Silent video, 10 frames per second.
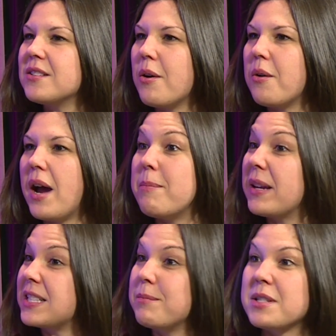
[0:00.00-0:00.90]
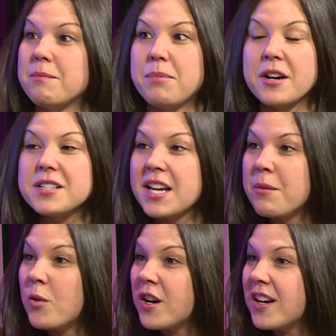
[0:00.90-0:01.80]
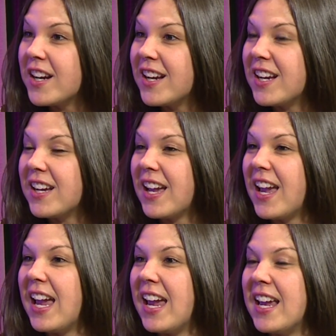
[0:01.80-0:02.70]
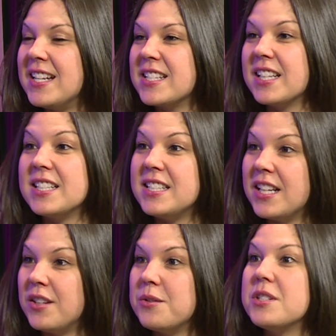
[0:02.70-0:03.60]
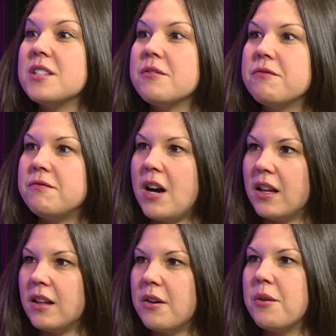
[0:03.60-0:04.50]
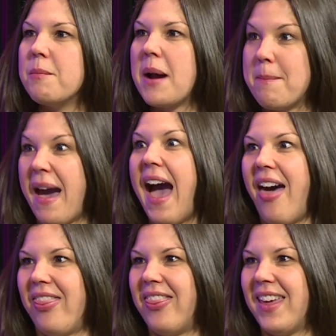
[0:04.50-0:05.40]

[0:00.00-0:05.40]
So I picked up some part-time work and continued to follow my path.